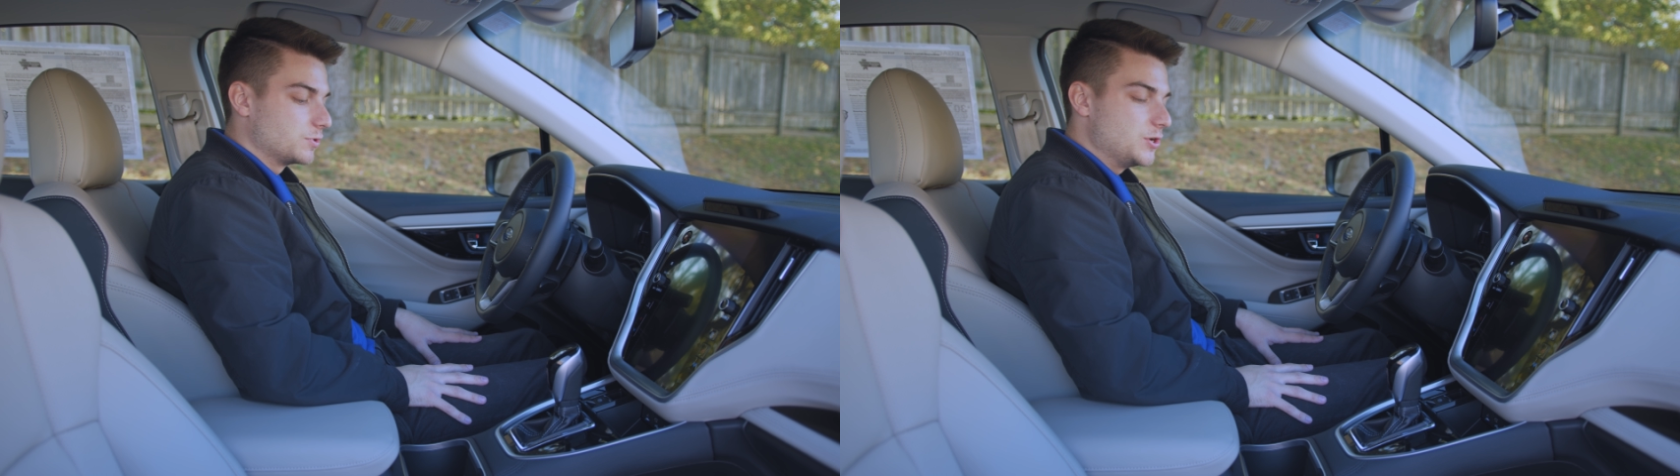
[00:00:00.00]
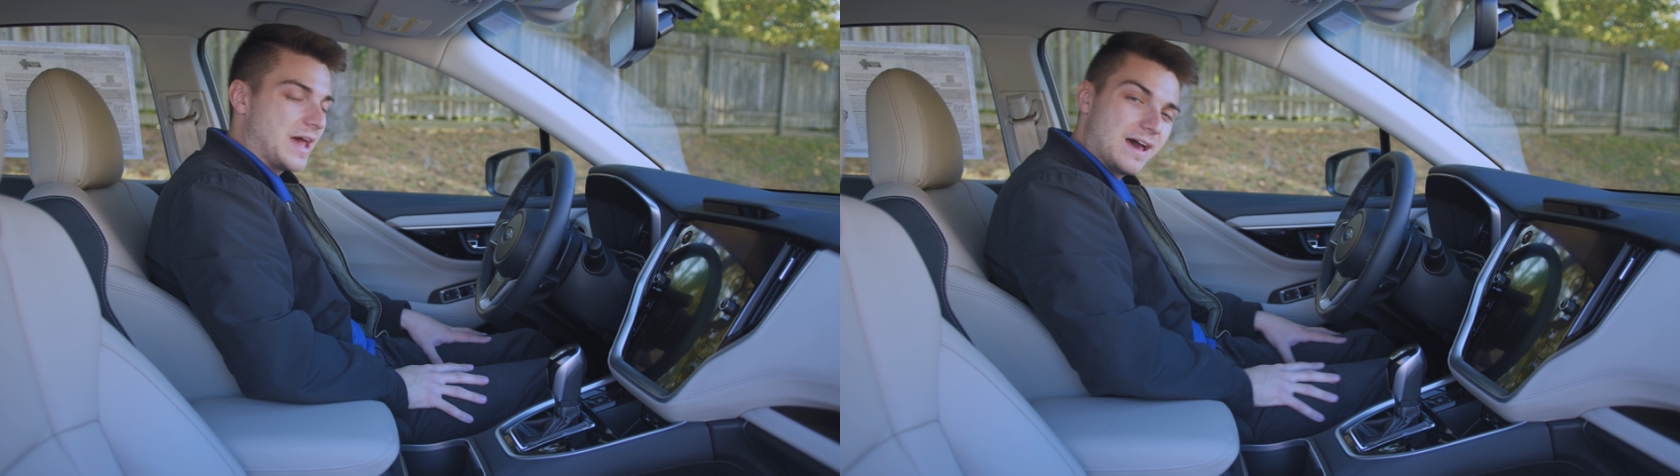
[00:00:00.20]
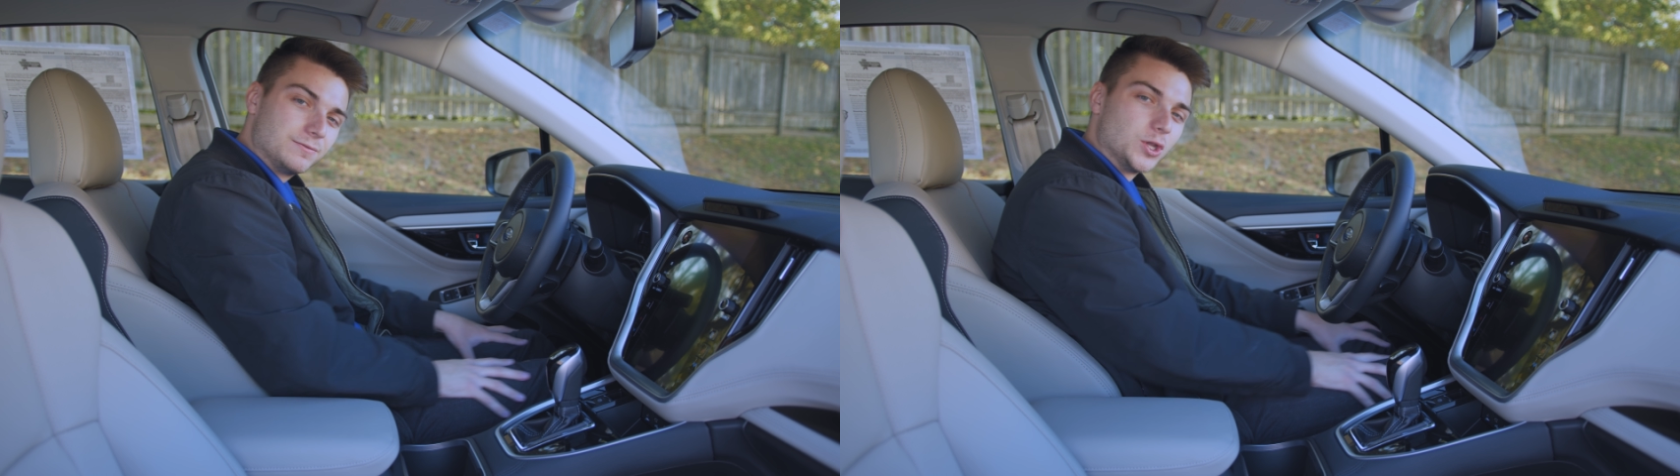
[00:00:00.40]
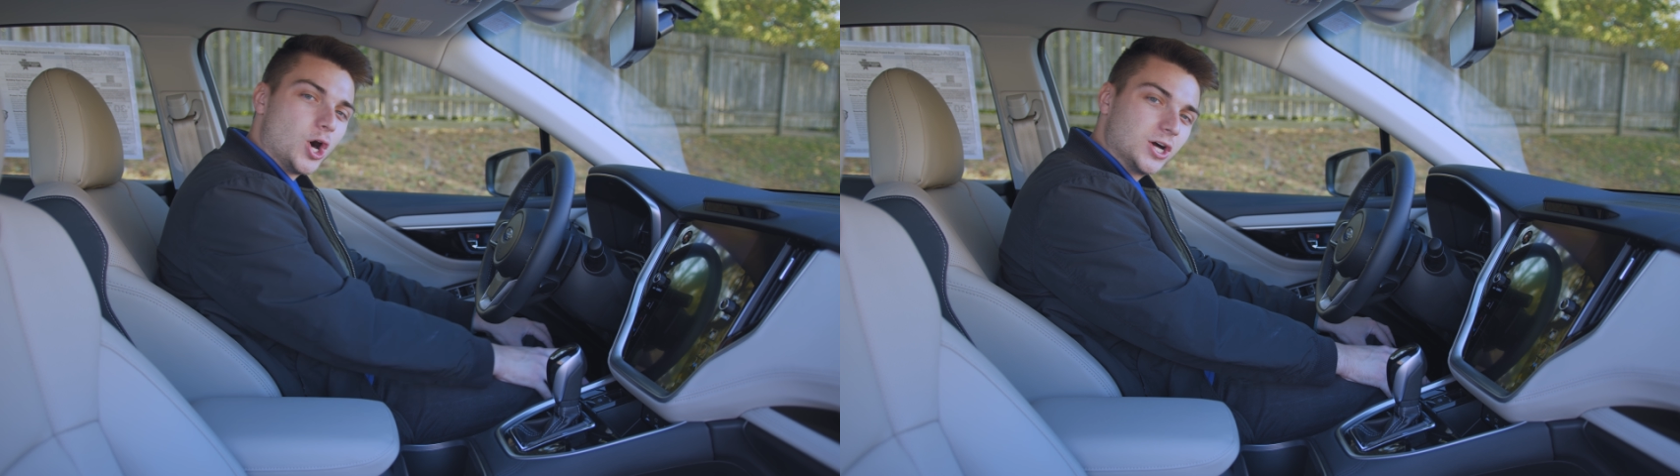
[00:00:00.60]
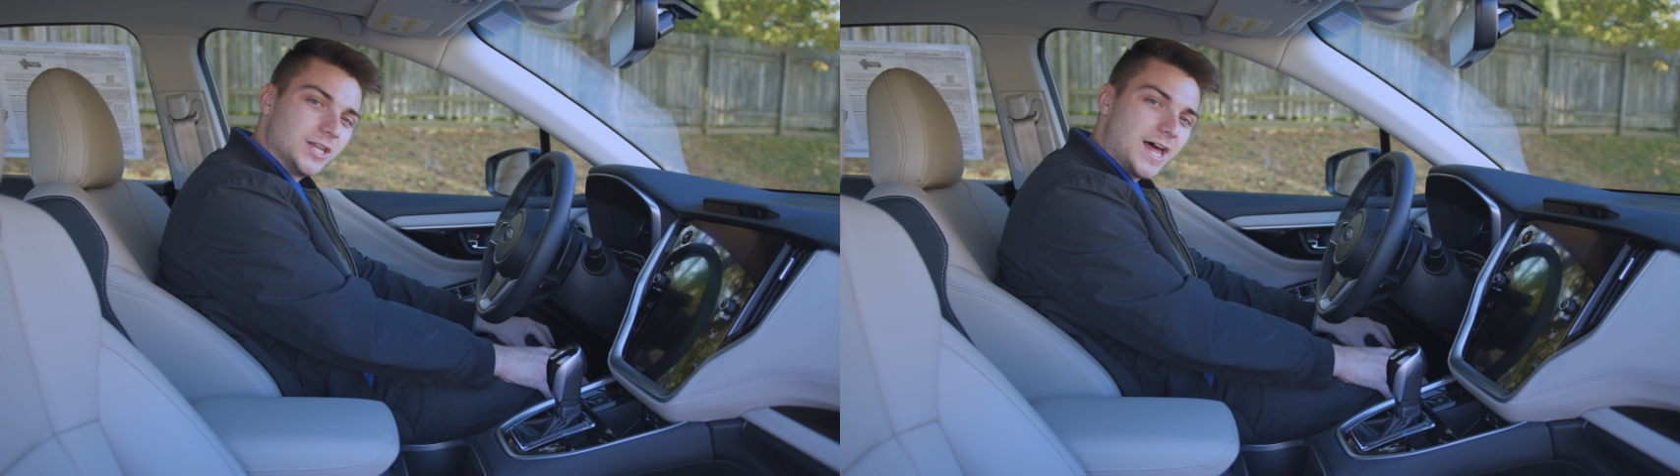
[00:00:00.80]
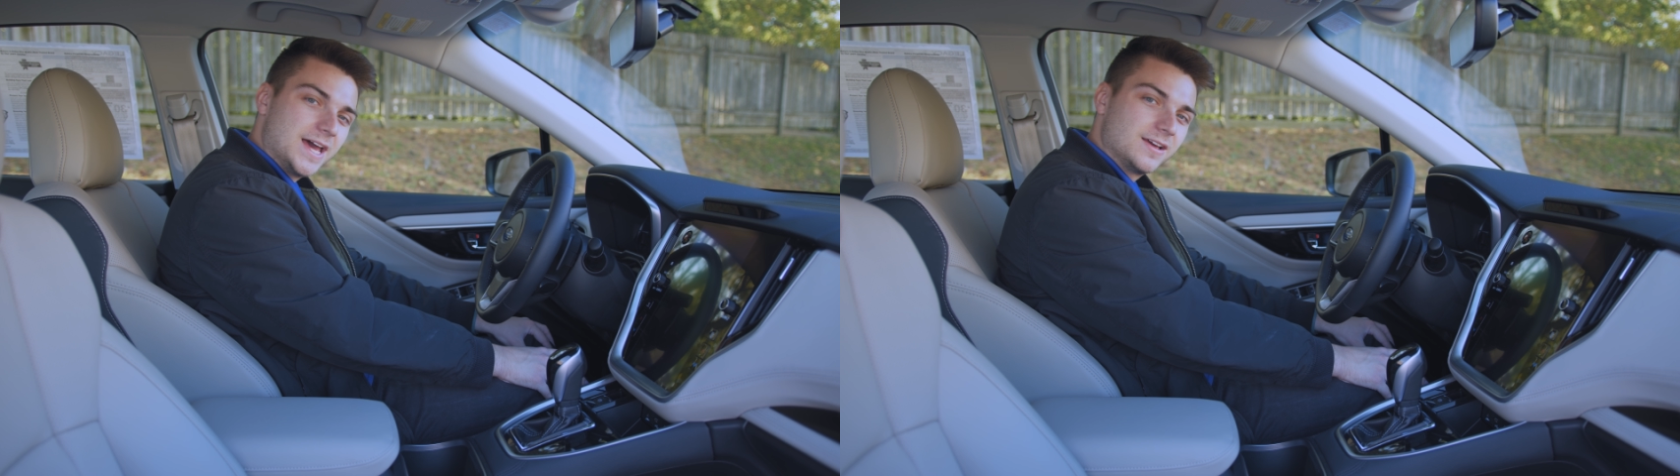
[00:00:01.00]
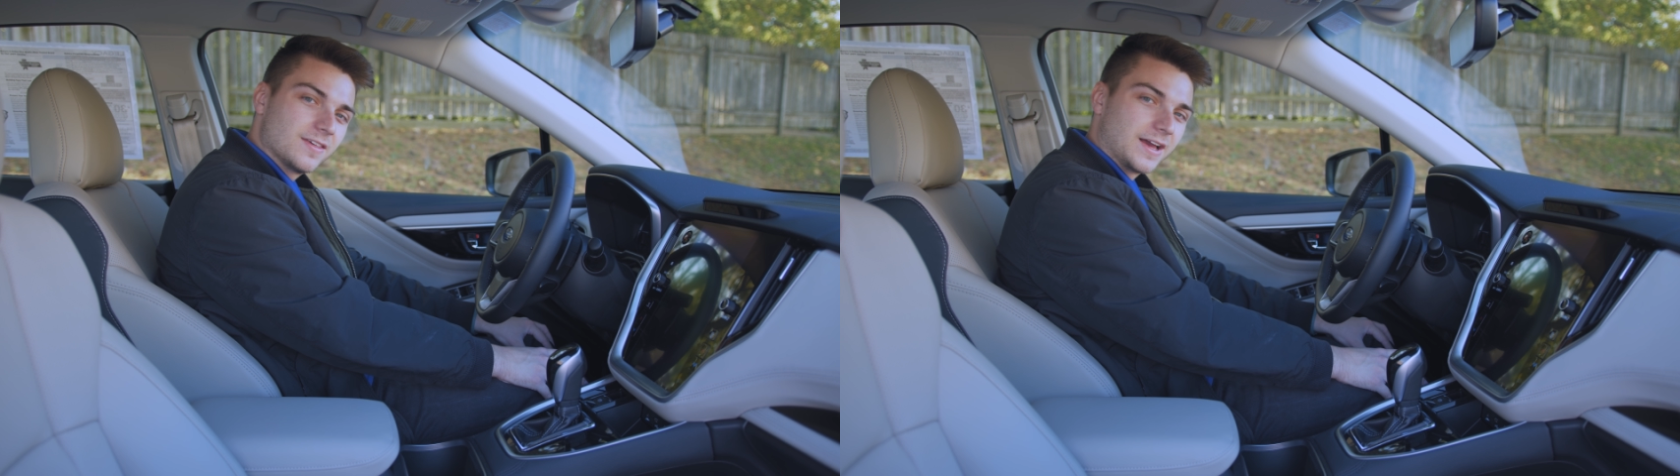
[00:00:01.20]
when you have long legs,